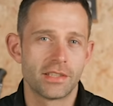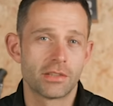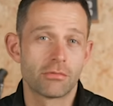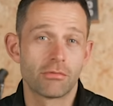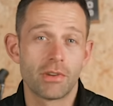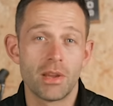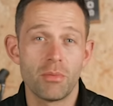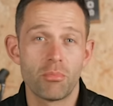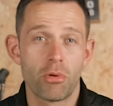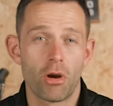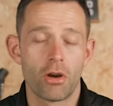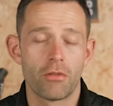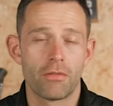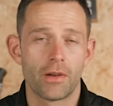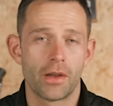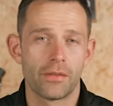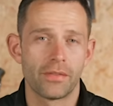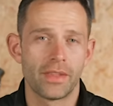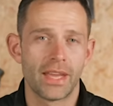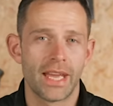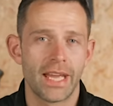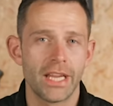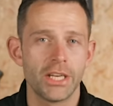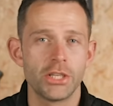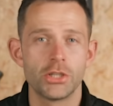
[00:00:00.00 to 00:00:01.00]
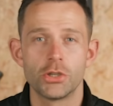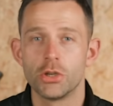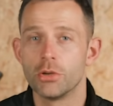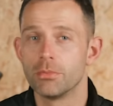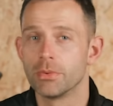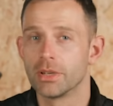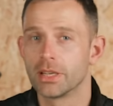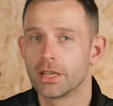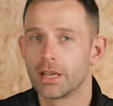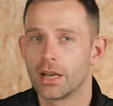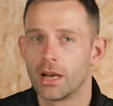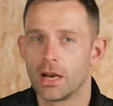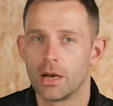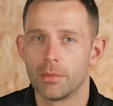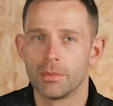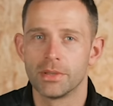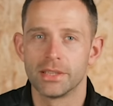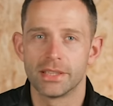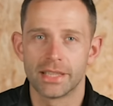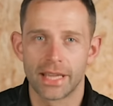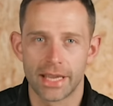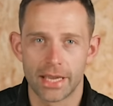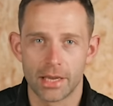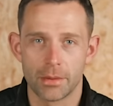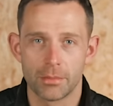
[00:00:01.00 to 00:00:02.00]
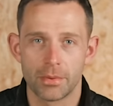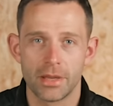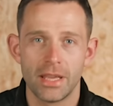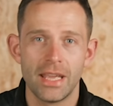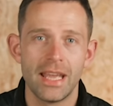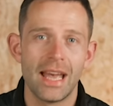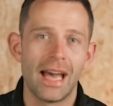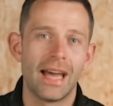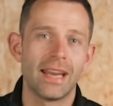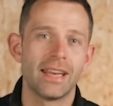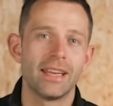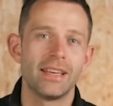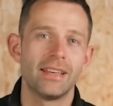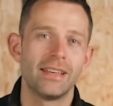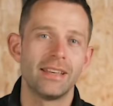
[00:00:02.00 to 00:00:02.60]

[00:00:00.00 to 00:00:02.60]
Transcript: it's reprofiled the head tube and carbon layup, and it